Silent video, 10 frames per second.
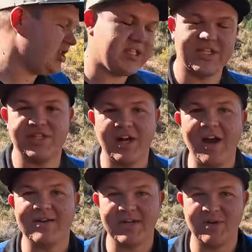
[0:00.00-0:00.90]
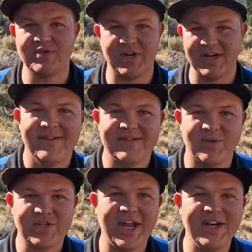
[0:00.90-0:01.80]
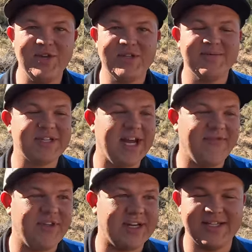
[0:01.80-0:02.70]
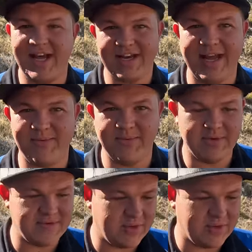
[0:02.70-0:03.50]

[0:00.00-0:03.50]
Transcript: just a stock tow truck. So we're trying to do some stuff that it's not capable of